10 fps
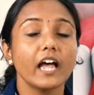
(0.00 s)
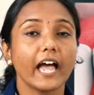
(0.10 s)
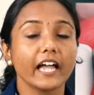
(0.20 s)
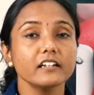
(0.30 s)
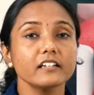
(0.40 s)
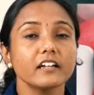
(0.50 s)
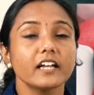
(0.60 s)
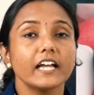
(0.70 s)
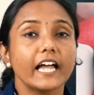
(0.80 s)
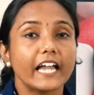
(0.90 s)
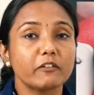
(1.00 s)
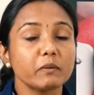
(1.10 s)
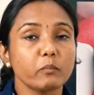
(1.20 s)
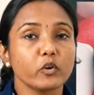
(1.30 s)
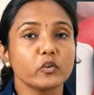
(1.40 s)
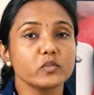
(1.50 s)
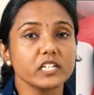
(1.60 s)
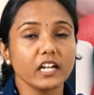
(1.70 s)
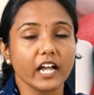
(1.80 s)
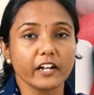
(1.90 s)
and it will produce
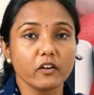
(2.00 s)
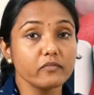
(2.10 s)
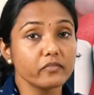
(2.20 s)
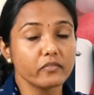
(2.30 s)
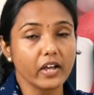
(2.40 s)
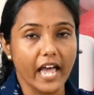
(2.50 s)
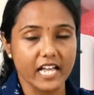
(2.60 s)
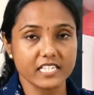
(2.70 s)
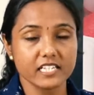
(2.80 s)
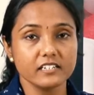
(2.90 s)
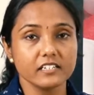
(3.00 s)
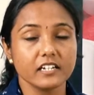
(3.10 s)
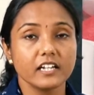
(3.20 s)
a kind of acid.